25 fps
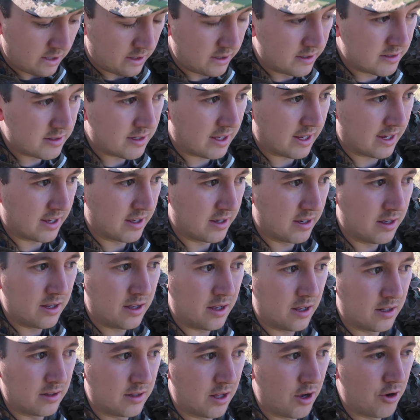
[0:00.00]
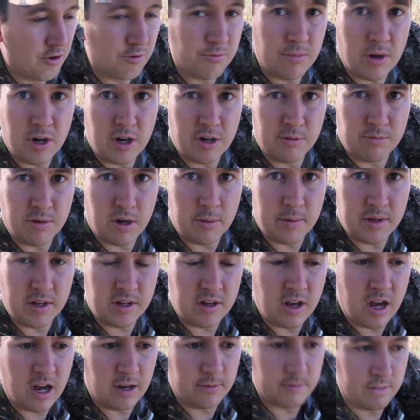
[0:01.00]
Looks like a lone bird, probably
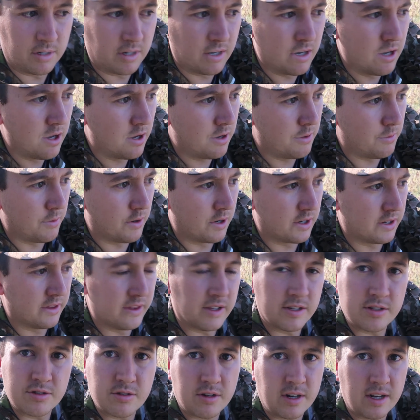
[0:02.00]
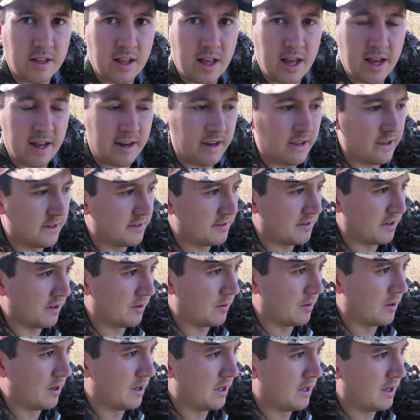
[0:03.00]
a gobbler, working this tree line,
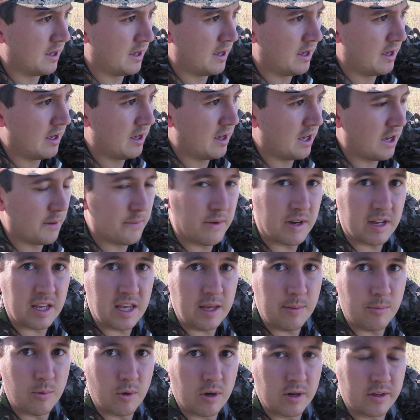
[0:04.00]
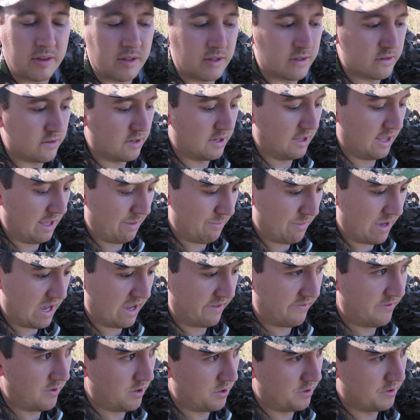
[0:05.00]
so I'm going to keep working this tree line
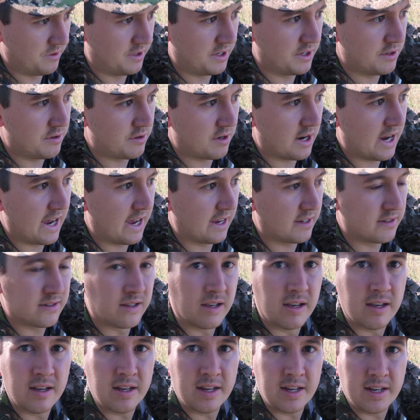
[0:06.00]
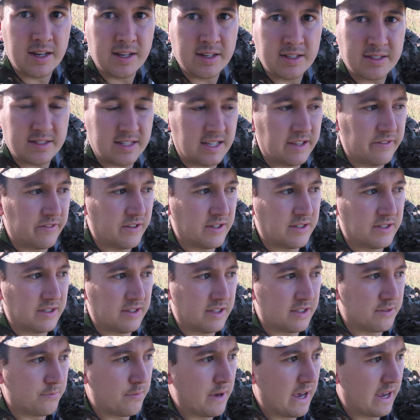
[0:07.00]
back, following these tracks, see if he's
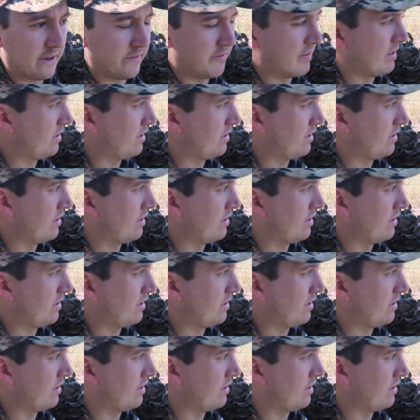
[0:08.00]
in this back